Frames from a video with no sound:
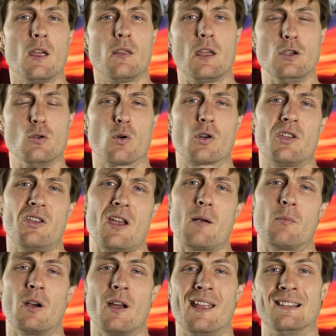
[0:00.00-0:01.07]
that your
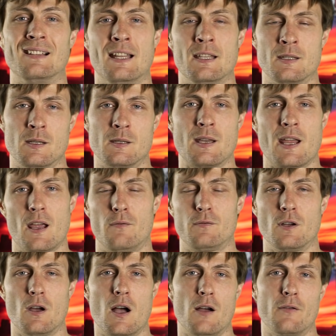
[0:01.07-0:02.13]
camera and lenses have
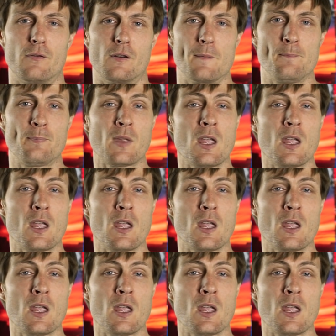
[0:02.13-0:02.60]
to offer.